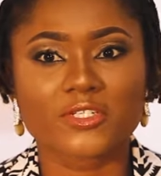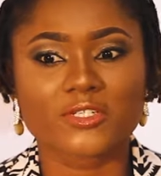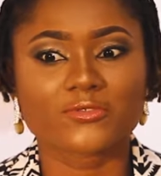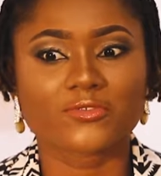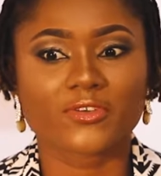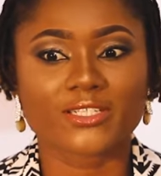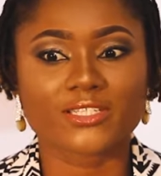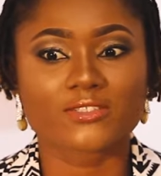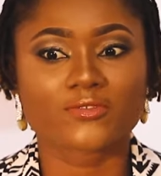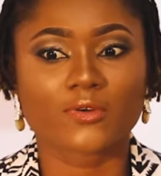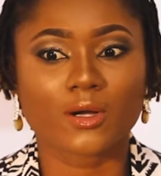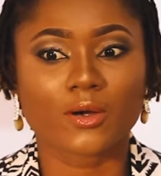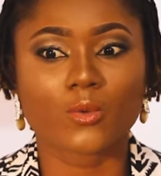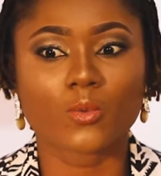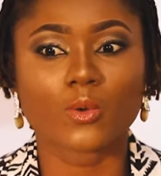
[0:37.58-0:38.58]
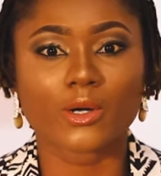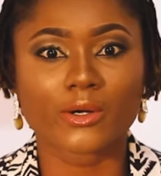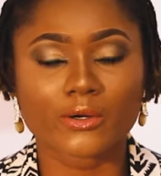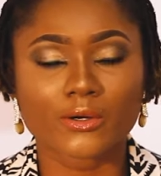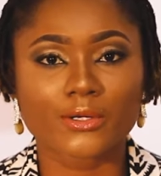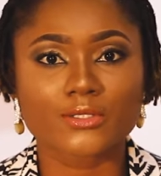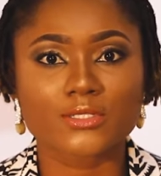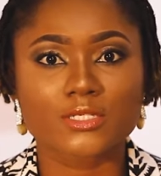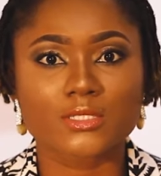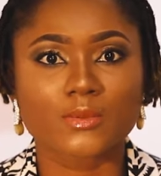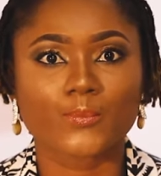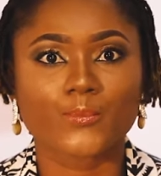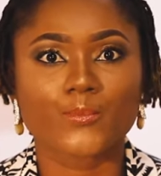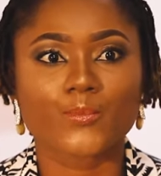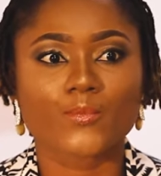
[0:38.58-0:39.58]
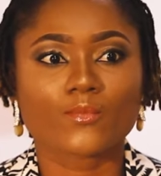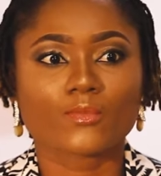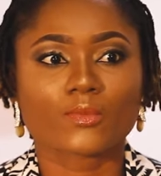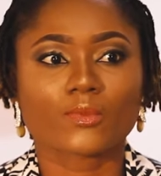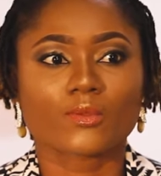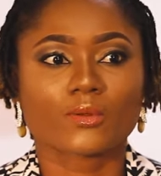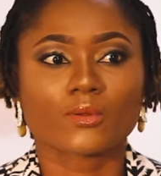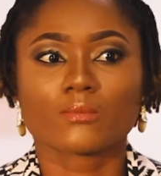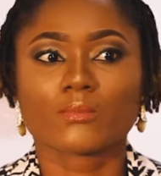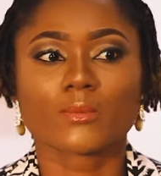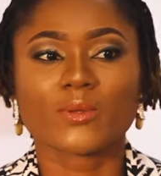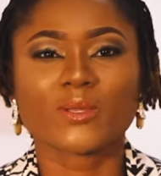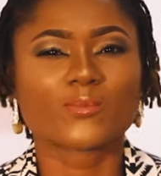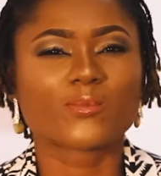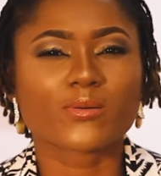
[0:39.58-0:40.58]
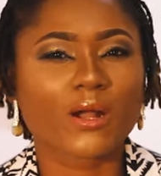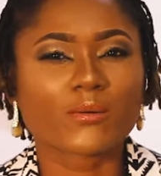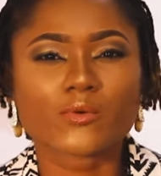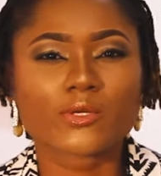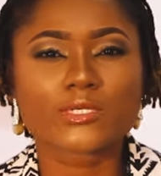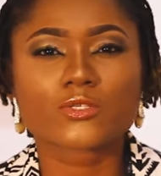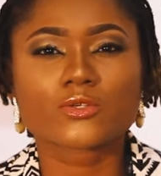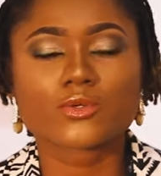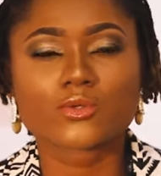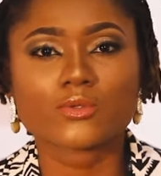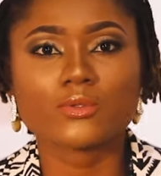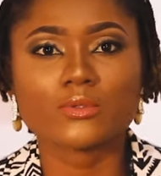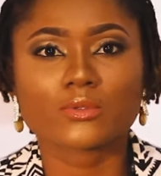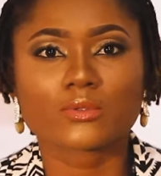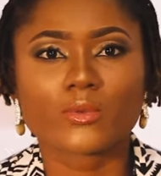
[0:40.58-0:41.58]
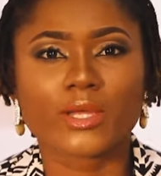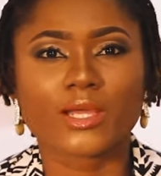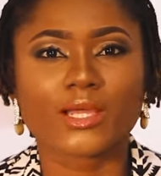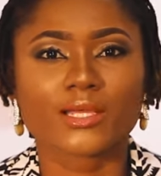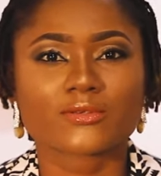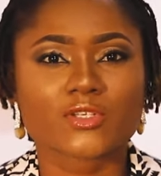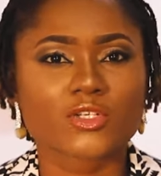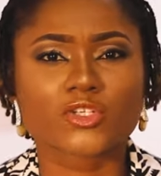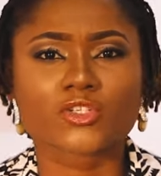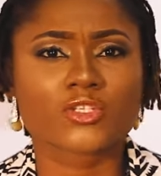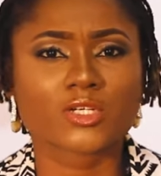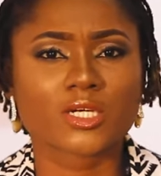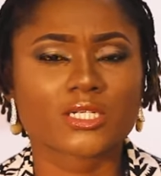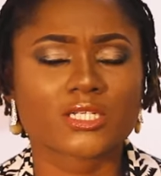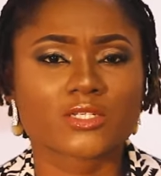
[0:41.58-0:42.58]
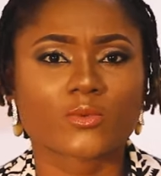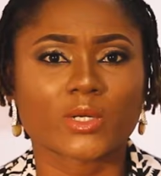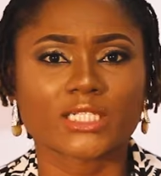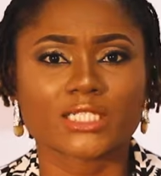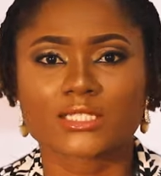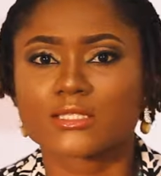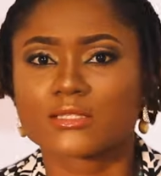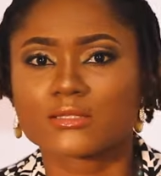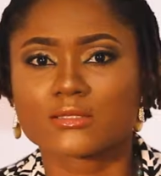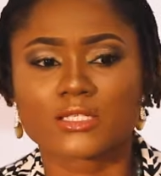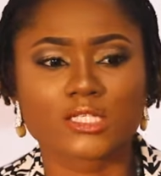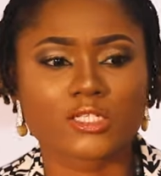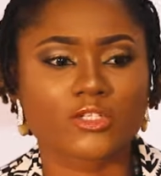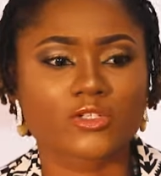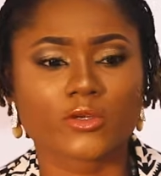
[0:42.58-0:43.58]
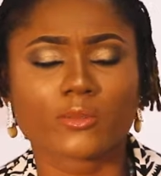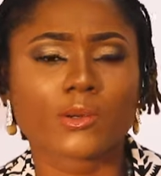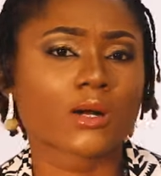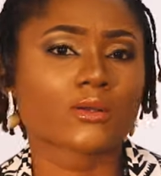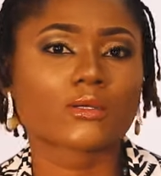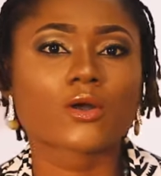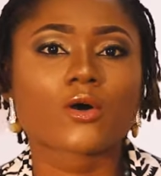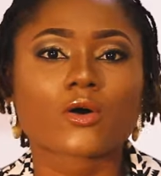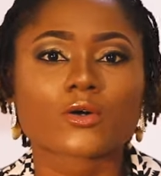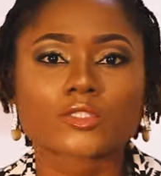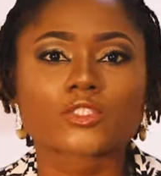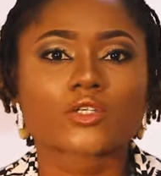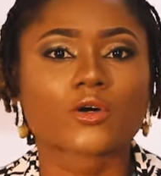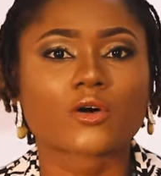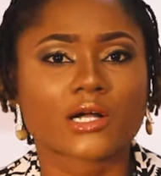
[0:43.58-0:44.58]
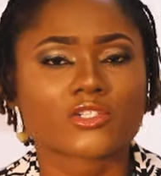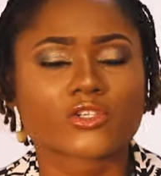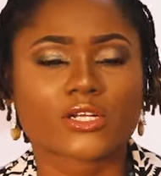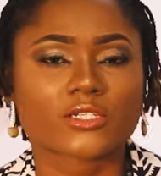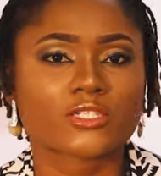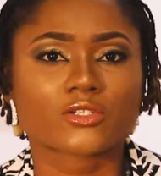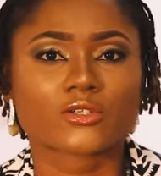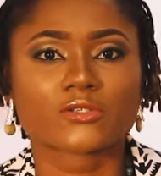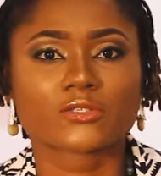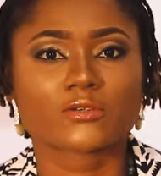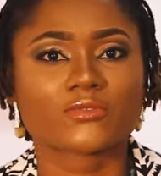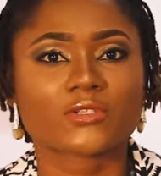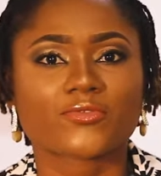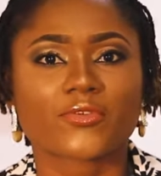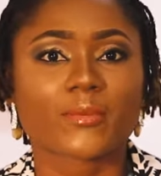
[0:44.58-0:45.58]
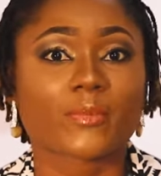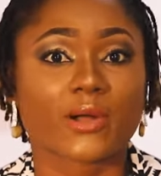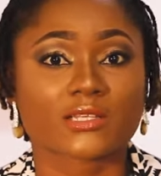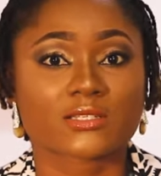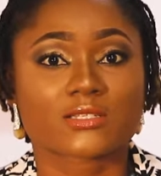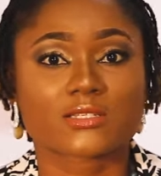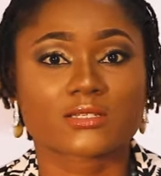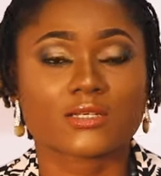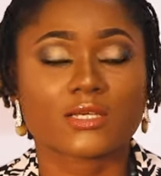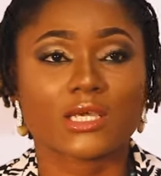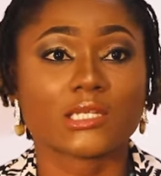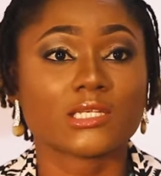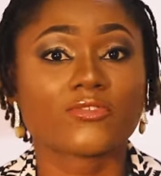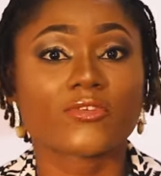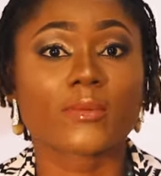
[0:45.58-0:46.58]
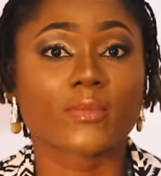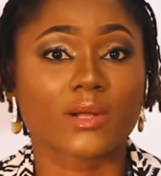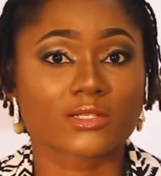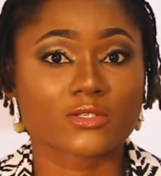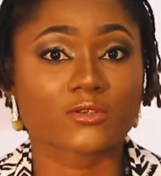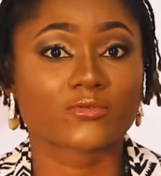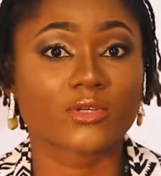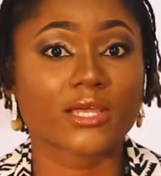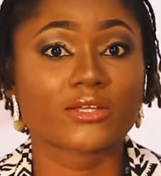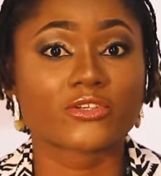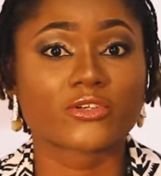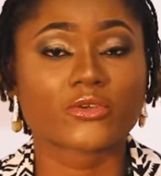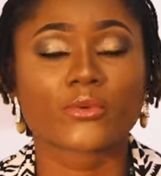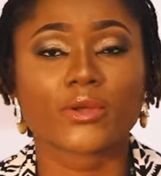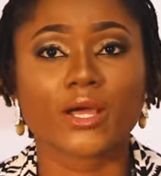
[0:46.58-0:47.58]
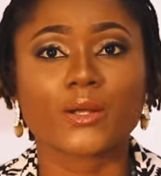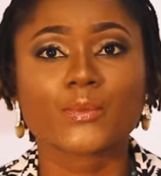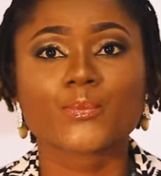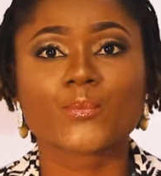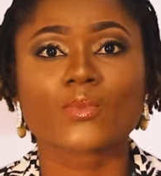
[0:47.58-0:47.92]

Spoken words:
Fishing Festival was maybe in primary school, when, social studies, when they teach you about the culture and traditions of different parts, in different parts of Nigeria.